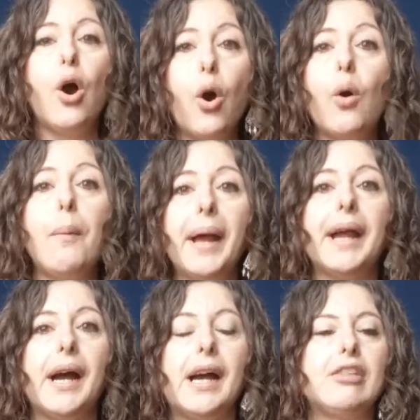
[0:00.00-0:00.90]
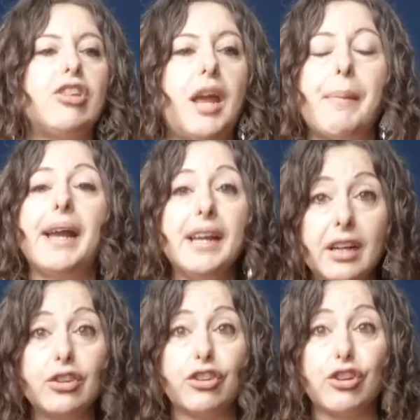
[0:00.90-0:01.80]
Oh my gosh, am I going
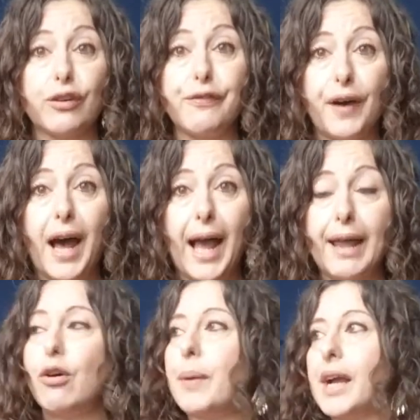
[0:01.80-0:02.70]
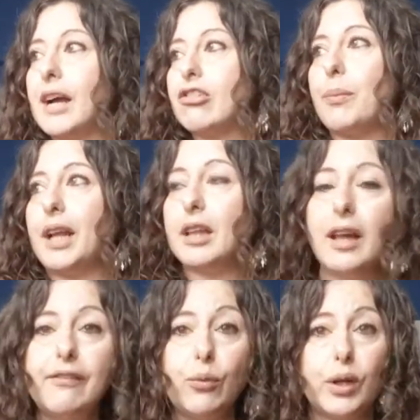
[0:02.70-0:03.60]
to survive? Oh my gosh, are my
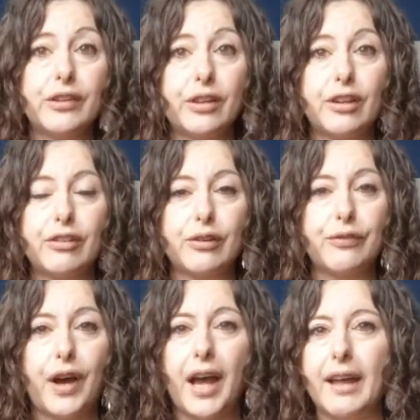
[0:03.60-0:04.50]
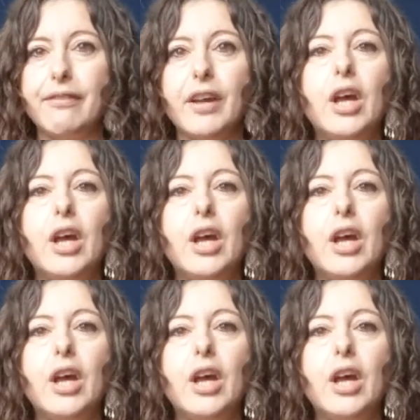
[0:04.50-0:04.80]
loved ones going to survive?